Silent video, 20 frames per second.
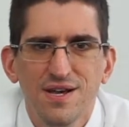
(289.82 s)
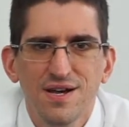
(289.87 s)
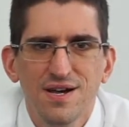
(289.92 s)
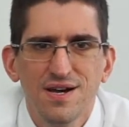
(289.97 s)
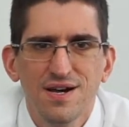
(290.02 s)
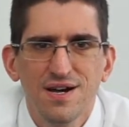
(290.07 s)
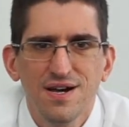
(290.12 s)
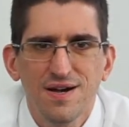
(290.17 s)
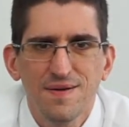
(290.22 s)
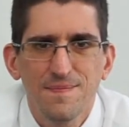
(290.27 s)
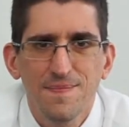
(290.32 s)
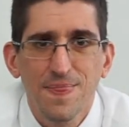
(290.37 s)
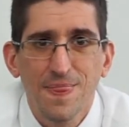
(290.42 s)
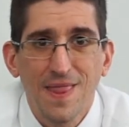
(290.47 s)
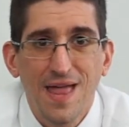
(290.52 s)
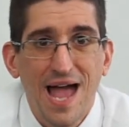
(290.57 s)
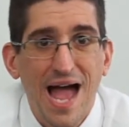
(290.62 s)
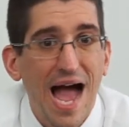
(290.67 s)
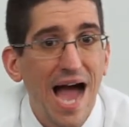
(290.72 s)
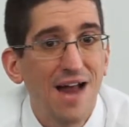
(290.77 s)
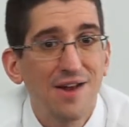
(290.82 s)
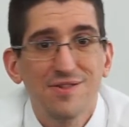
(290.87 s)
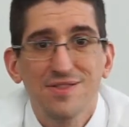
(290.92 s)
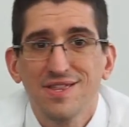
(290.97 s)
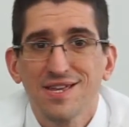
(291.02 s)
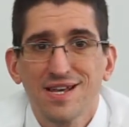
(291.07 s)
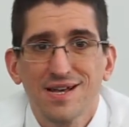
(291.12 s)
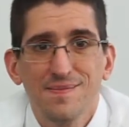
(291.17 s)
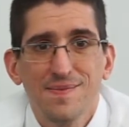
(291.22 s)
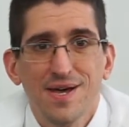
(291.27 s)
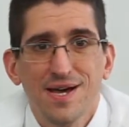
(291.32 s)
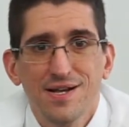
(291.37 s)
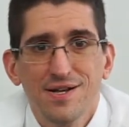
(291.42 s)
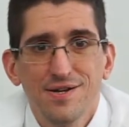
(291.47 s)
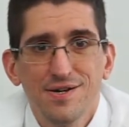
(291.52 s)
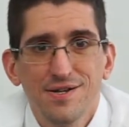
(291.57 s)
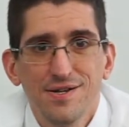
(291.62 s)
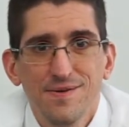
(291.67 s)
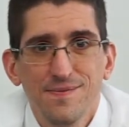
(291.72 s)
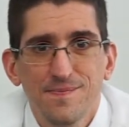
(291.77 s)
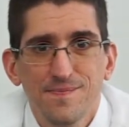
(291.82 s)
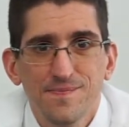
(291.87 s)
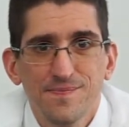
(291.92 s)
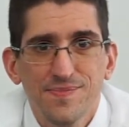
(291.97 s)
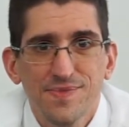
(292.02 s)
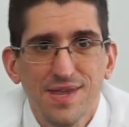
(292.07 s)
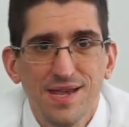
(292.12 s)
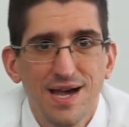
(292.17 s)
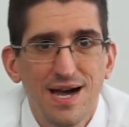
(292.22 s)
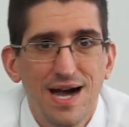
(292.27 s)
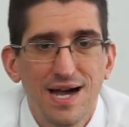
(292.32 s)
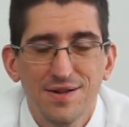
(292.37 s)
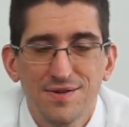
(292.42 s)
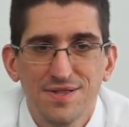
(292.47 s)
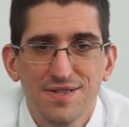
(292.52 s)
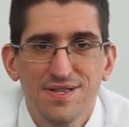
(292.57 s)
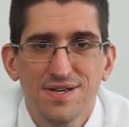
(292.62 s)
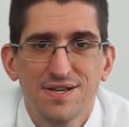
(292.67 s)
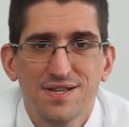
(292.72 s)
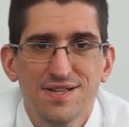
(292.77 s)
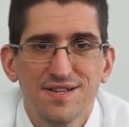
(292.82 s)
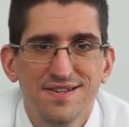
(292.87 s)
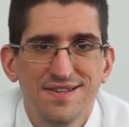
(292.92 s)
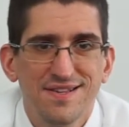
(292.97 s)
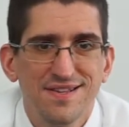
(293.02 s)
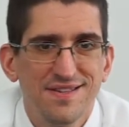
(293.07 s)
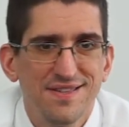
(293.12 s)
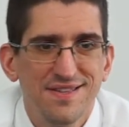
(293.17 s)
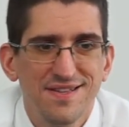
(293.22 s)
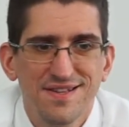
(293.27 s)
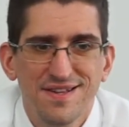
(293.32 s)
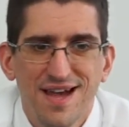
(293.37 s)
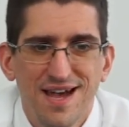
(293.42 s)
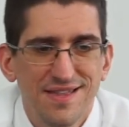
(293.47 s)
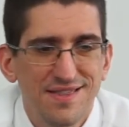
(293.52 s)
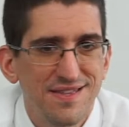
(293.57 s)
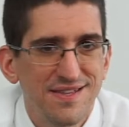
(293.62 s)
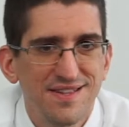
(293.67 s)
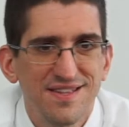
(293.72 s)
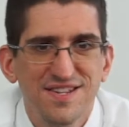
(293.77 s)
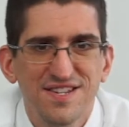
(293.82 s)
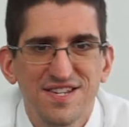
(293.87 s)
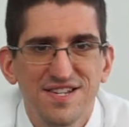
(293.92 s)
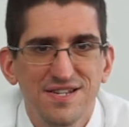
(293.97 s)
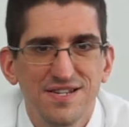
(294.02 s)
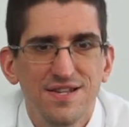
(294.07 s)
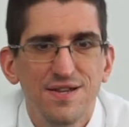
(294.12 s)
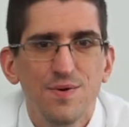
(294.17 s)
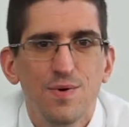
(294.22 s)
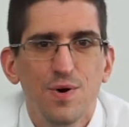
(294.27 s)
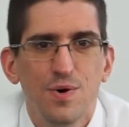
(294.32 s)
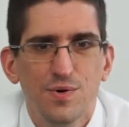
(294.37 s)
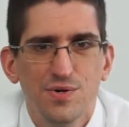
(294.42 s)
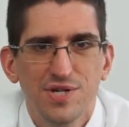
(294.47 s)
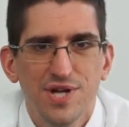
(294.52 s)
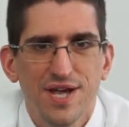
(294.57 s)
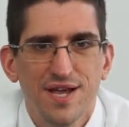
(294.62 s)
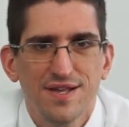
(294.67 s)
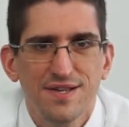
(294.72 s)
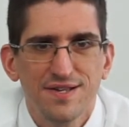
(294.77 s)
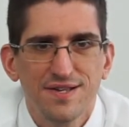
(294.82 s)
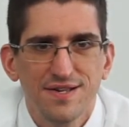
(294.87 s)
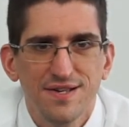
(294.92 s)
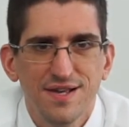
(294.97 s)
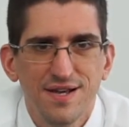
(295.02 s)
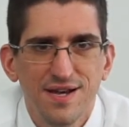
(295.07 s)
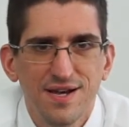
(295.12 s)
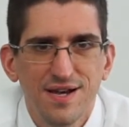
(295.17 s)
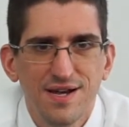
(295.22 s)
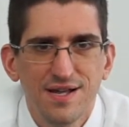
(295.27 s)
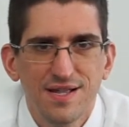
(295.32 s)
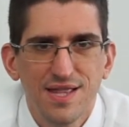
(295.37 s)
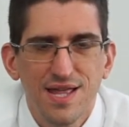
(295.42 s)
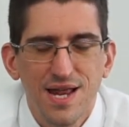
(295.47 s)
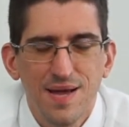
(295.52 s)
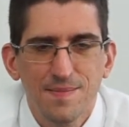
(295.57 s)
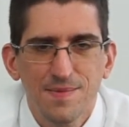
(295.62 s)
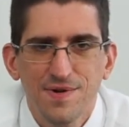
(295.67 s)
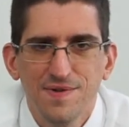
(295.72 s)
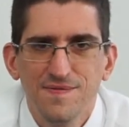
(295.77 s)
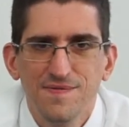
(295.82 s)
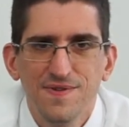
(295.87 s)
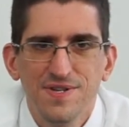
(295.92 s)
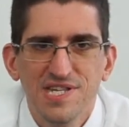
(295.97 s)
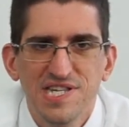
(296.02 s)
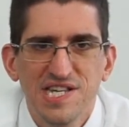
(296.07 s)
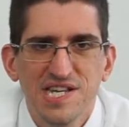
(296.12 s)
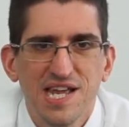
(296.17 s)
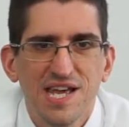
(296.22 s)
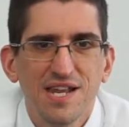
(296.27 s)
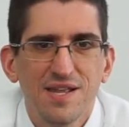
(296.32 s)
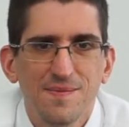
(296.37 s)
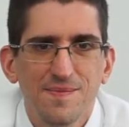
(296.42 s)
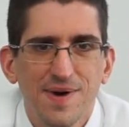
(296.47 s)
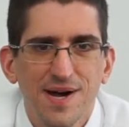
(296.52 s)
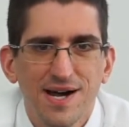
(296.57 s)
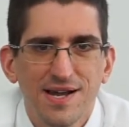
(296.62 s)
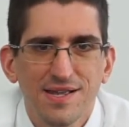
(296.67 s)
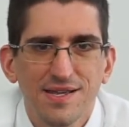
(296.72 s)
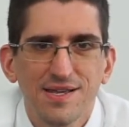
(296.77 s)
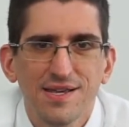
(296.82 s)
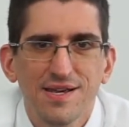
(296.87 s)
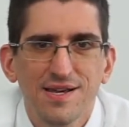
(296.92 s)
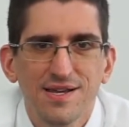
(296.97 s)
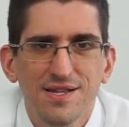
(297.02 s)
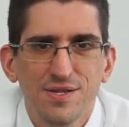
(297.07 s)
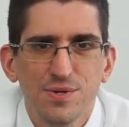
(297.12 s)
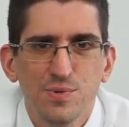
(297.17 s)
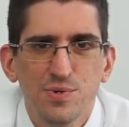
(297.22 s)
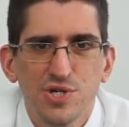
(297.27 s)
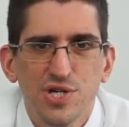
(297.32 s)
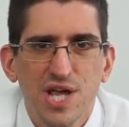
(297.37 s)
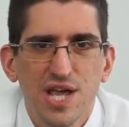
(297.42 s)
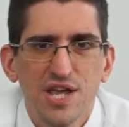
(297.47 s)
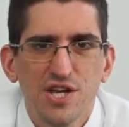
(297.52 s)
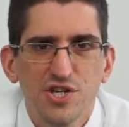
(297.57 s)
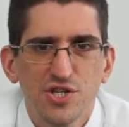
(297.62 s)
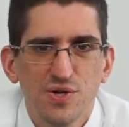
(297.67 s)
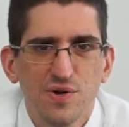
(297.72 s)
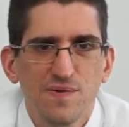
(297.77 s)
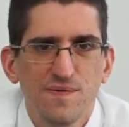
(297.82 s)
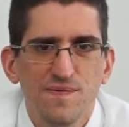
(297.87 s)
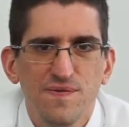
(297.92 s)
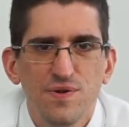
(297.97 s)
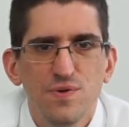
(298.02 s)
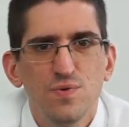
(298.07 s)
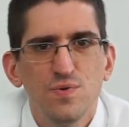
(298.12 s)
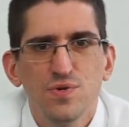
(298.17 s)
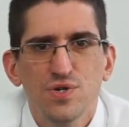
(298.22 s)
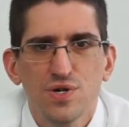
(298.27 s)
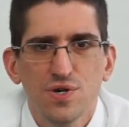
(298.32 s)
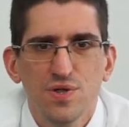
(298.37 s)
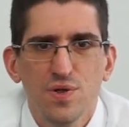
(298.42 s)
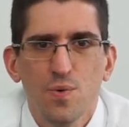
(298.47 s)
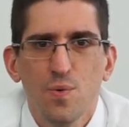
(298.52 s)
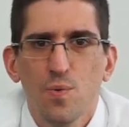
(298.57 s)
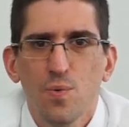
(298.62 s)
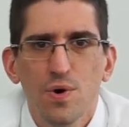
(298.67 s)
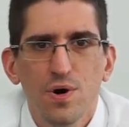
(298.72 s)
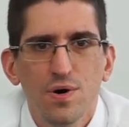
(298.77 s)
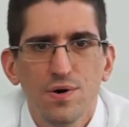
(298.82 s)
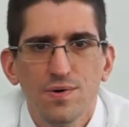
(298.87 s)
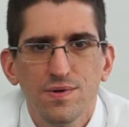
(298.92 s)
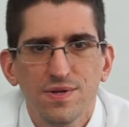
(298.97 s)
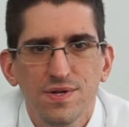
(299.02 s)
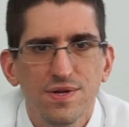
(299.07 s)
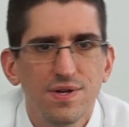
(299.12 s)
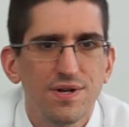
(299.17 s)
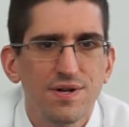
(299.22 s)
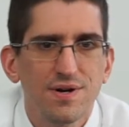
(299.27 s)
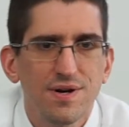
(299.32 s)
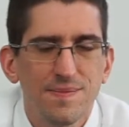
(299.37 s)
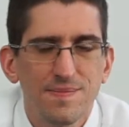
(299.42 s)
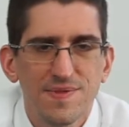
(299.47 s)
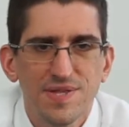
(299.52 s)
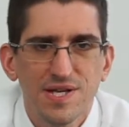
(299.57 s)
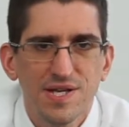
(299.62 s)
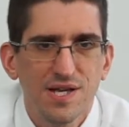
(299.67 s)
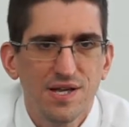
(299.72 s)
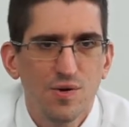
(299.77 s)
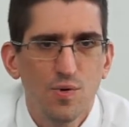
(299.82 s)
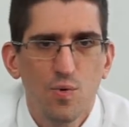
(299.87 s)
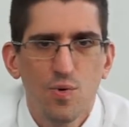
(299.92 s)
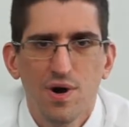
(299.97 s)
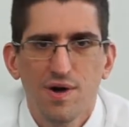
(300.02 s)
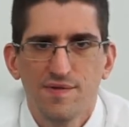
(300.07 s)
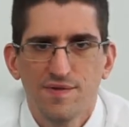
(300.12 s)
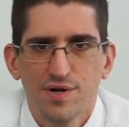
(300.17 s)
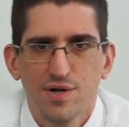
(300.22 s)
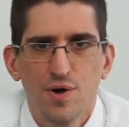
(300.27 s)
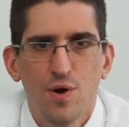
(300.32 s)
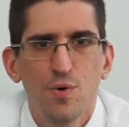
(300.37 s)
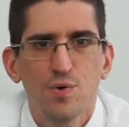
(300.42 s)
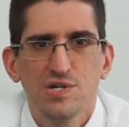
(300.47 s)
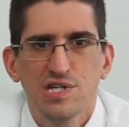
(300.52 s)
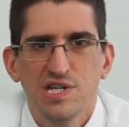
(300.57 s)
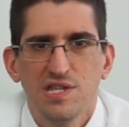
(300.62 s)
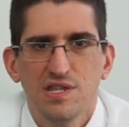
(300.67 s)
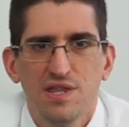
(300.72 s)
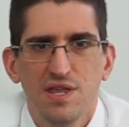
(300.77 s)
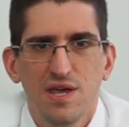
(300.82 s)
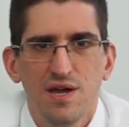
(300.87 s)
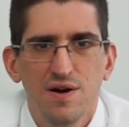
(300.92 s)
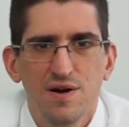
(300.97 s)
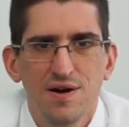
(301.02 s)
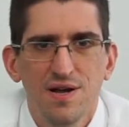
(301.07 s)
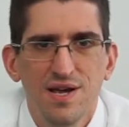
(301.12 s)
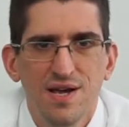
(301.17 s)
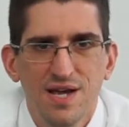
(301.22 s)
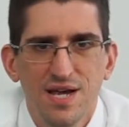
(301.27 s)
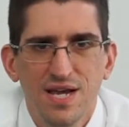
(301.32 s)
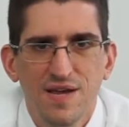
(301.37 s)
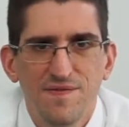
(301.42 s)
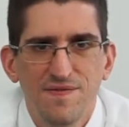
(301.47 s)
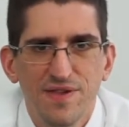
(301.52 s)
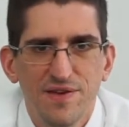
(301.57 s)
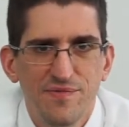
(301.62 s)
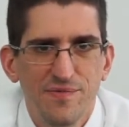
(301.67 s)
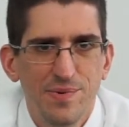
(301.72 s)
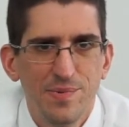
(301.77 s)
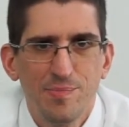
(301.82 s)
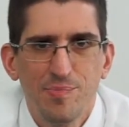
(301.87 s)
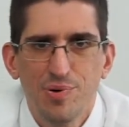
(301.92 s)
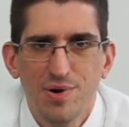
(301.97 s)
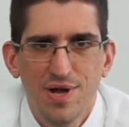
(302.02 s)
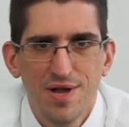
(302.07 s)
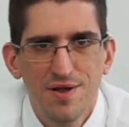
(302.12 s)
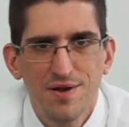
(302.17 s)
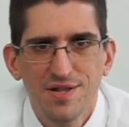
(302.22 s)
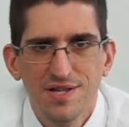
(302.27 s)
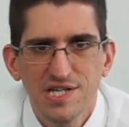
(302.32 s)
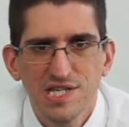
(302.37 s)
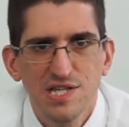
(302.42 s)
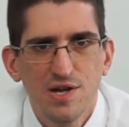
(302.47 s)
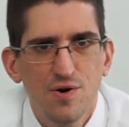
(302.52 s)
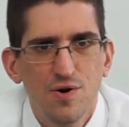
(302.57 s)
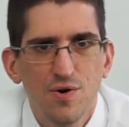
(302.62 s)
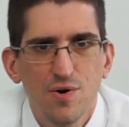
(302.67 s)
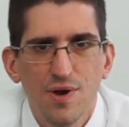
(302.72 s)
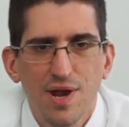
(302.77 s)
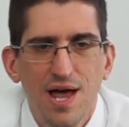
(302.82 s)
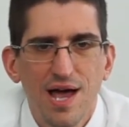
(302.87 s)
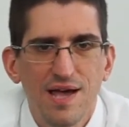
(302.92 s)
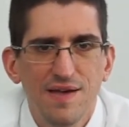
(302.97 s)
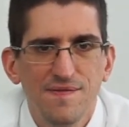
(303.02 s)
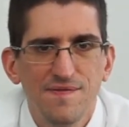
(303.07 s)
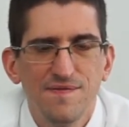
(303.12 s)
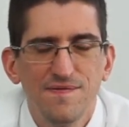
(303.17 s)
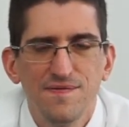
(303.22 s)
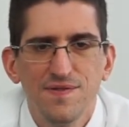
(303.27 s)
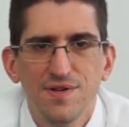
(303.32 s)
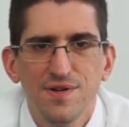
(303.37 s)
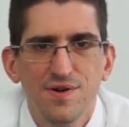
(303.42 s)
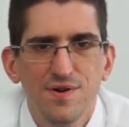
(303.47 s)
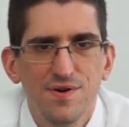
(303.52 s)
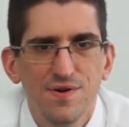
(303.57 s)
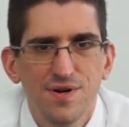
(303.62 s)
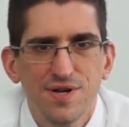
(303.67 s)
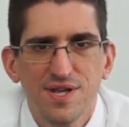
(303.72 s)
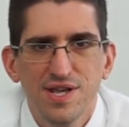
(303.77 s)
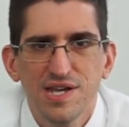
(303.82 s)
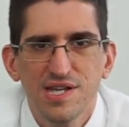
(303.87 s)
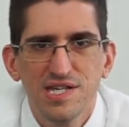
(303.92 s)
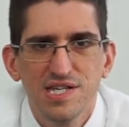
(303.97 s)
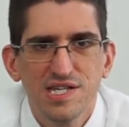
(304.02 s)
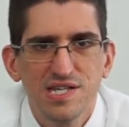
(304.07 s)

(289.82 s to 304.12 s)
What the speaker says: I don't think I'm that good. I think there's zero chance that I'm convincing anybody to change their views on the world. You know, I'm thinking whoever goes in there, if they've been prejudiced their whole life, you know, against